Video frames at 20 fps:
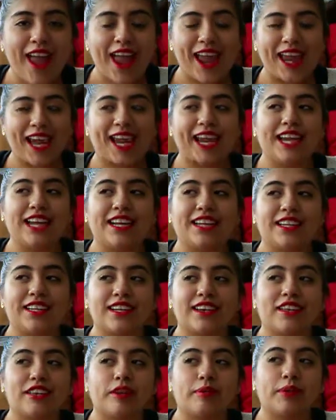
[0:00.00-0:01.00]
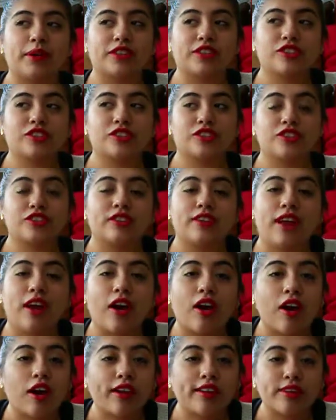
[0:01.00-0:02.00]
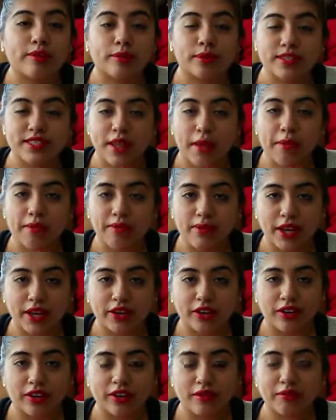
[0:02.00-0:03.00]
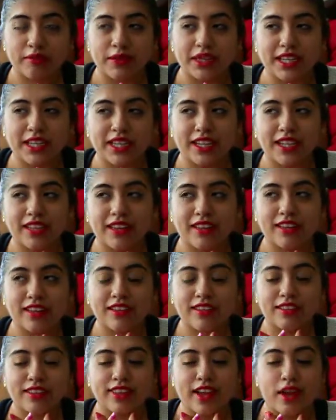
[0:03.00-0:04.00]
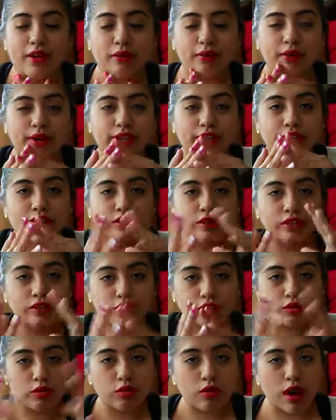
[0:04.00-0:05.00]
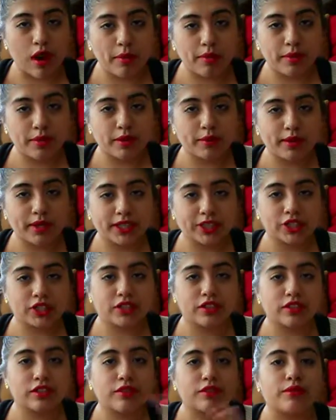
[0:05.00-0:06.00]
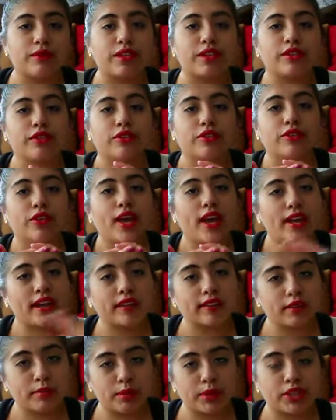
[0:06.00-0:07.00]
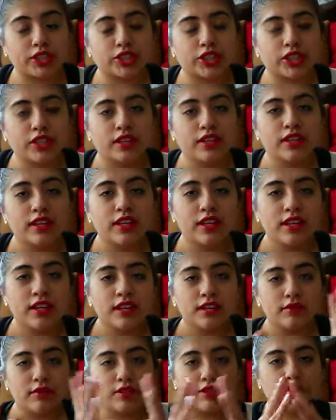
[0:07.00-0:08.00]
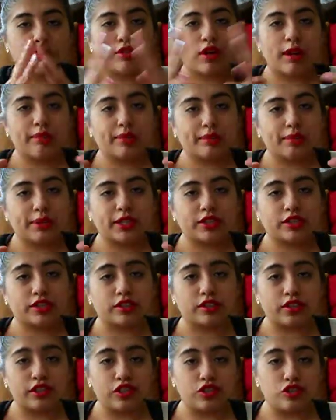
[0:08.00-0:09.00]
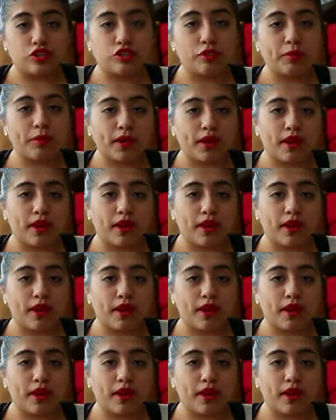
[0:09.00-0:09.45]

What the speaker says: and the pictures turned out 100% better, meaning that when you go to crop the picture, or when you go to edit the picture, when you crop the picture and zoom it